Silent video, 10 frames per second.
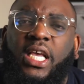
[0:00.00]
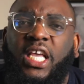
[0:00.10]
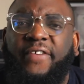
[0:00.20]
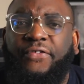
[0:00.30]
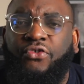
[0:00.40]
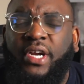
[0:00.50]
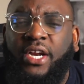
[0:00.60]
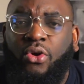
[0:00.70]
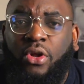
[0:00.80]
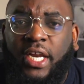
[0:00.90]
If you run
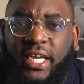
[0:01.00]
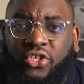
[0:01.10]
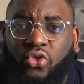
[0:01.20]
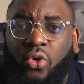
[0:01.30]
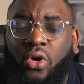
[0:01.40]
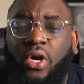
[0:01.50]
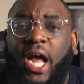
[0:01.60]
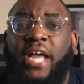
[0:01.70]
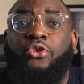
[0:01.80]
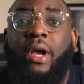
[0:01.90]
an online store
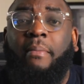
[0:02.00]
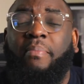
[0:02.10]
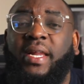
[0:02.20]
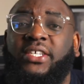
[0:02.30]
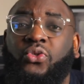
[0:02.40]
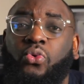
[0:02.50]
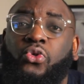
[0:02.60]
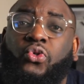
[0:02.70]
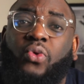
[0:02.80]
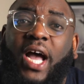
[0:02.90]
and you are blessed to
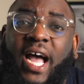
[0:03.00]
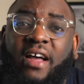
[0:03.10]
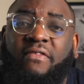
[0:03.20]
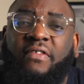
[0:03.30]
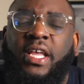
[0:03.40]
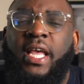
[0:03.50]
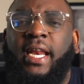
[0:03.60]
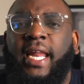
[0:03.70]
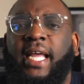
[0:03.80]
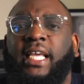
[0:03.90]
also have
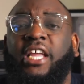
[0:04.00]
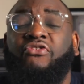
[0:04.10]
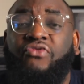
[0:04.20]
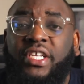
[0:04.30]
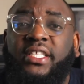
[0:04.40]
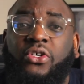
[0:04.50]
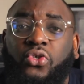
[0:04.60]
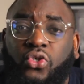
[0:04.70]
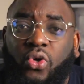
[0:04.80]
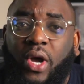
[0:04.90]
like a retail
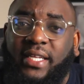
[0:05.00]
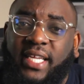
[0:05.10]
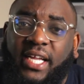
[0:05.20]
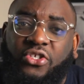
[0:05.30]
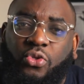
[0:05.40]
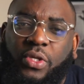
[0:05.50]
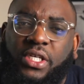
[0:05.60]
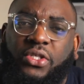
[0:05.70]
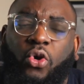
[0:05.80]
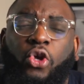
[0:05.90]
store attached to
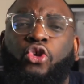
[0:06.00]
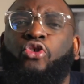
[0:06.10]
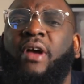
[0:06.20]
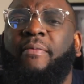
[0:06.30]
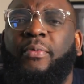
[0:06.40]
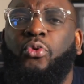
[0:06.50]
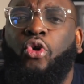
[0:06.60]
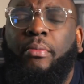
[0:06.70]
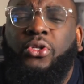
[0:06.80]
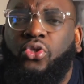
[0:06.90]
it, or you don't mind people
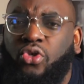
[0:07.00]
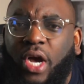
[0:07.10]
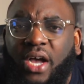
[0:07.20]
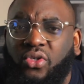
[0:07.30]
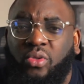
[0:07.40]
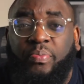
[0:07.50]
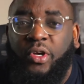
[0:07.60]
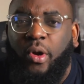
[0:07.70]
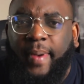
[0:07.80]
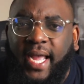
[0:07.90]
coming to your house to
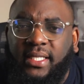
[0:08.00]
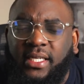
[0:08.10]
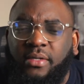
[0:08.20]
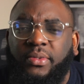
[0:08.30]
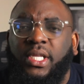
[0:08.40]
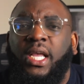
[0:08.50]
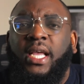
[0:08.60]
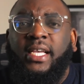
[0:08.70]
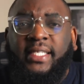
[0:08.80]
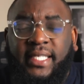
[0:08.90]
pick up items,
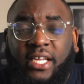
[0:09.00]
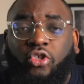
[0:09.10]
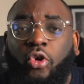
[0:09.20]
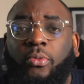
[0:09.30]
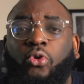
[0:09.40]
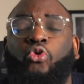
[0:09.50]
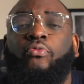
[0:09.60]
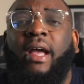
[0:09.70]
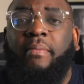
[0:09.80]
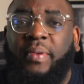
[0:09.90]
set up Google
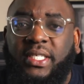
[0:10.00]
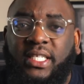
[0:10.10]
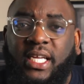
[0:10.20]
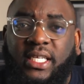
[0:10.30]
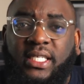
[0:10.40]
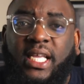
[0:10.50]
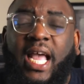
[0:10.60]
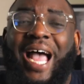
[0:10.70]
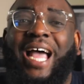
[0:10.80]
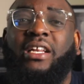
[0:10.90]
My Business
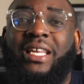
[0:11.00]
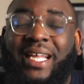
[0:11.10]
and